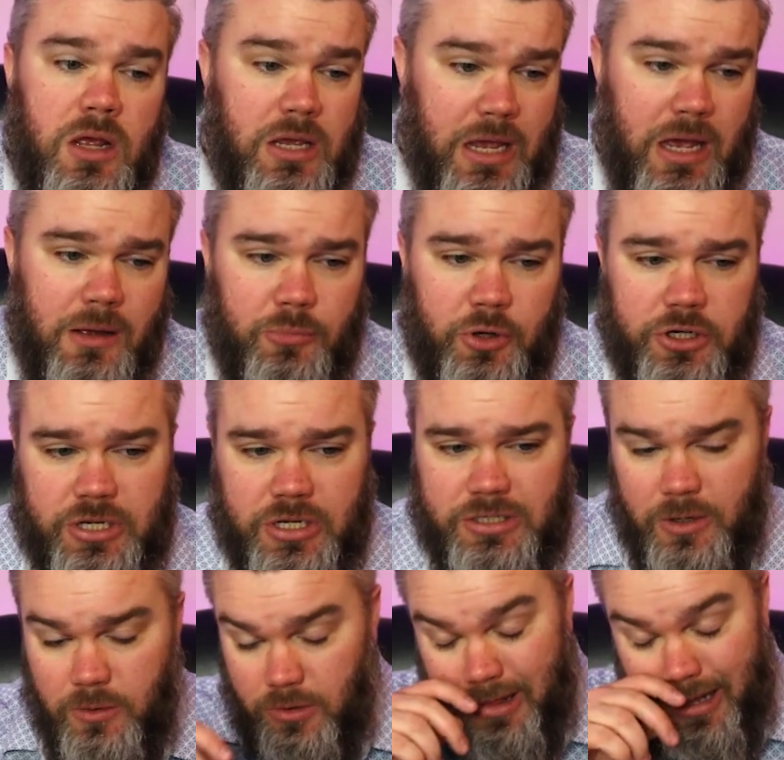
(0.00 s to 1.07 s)
Yeah, Bridge says
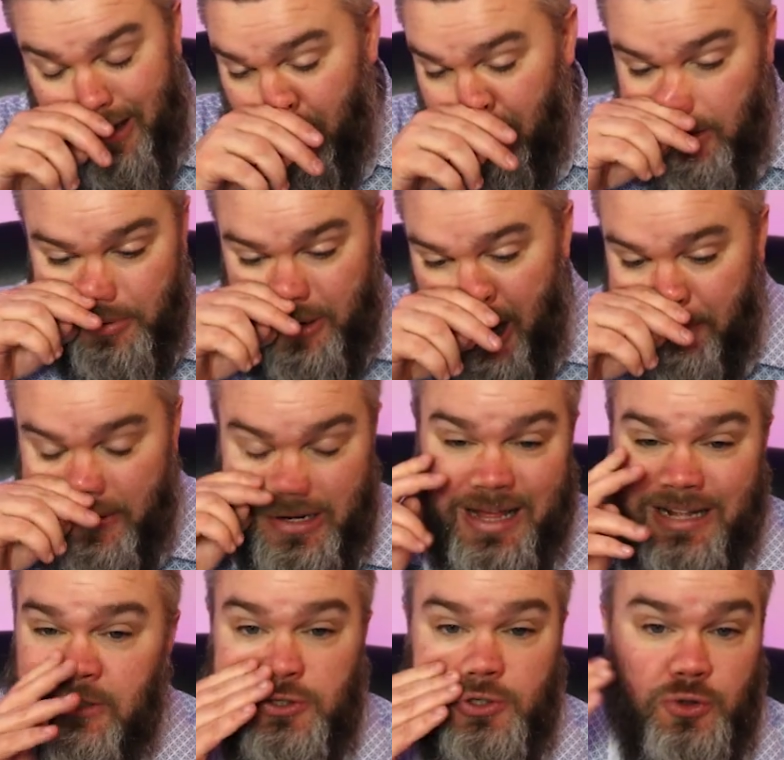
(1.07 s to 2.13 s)
they don't want the property, and
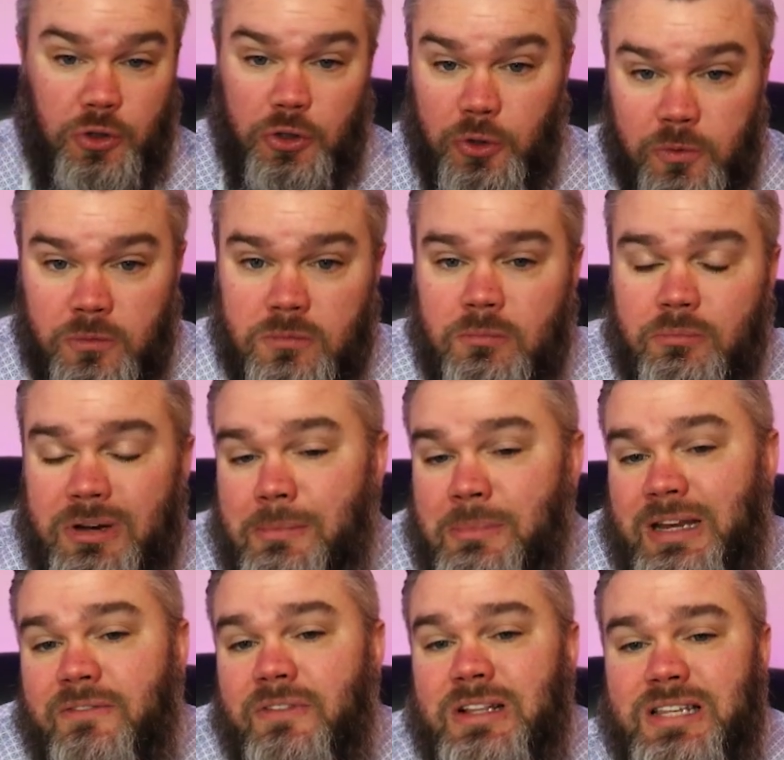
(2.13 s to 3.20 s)
that's true. But I mean,
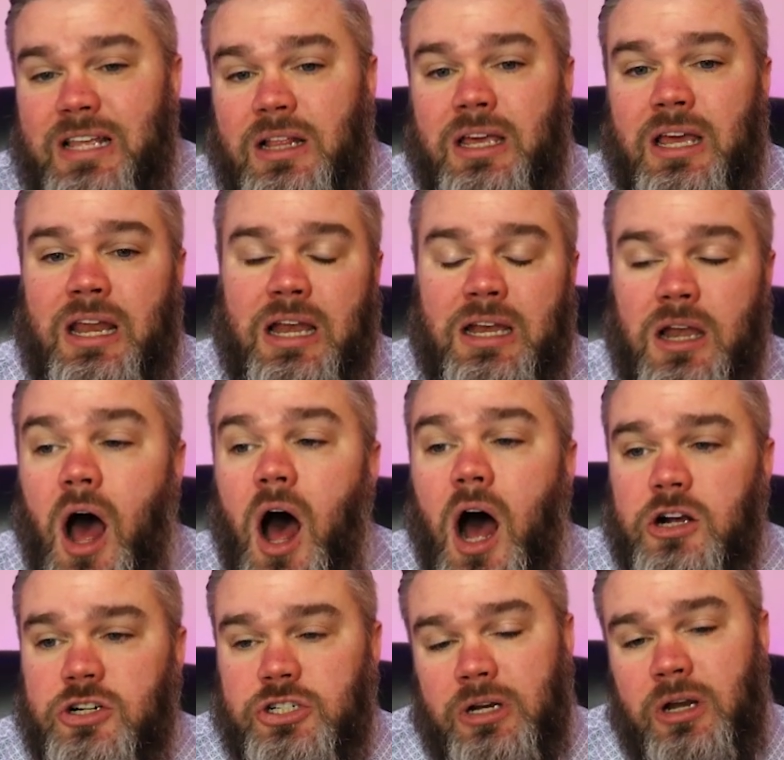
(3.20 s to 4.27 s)
even selling it at an
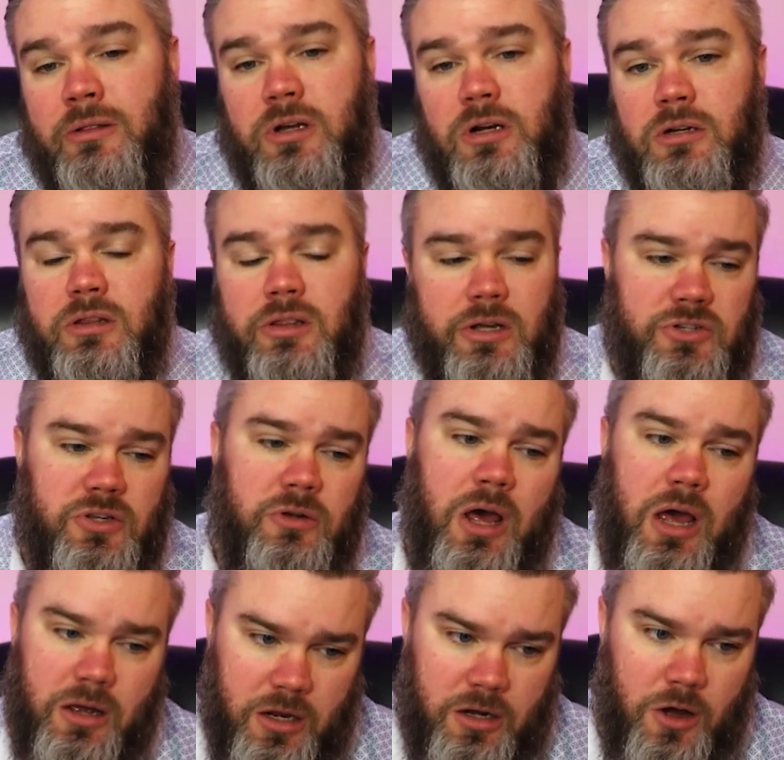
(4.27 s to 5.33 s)
auction, and they're still
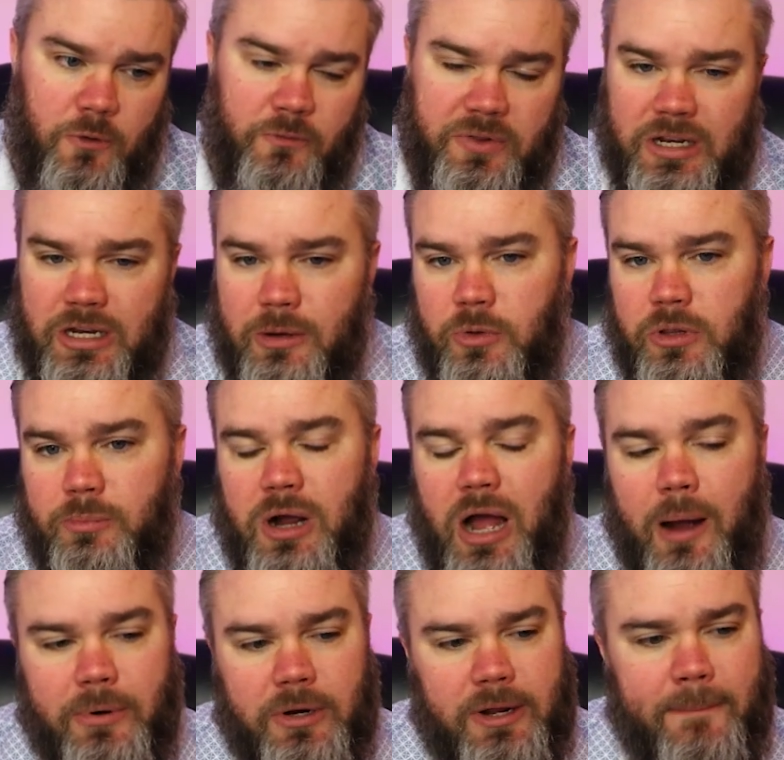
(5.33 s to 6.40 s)
not going to hopefully end up with the
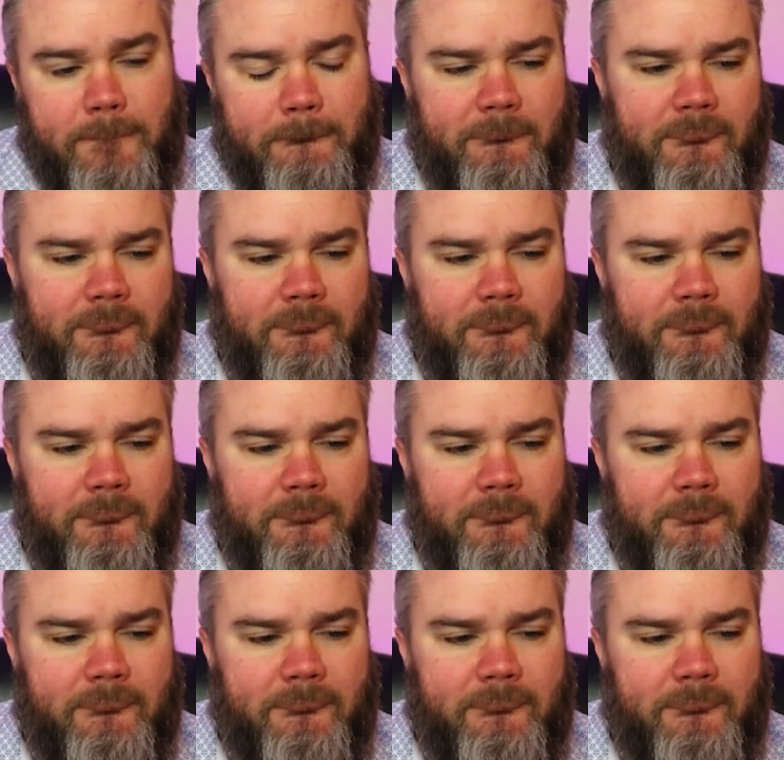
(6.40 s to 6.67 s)
property.